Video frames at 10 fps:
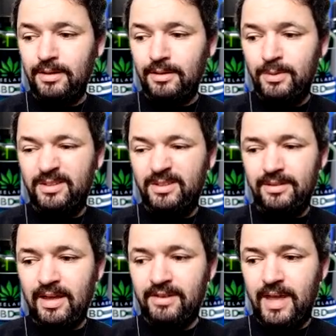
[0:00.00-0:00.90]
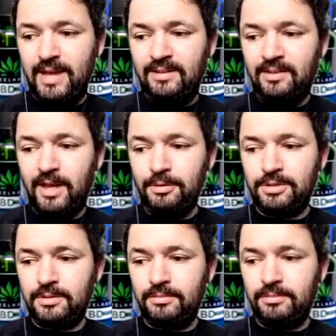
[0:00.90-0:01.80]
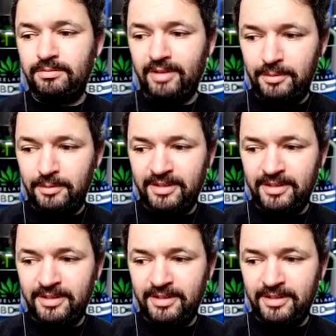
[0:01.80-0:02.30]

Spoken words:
We did have an 80,000 following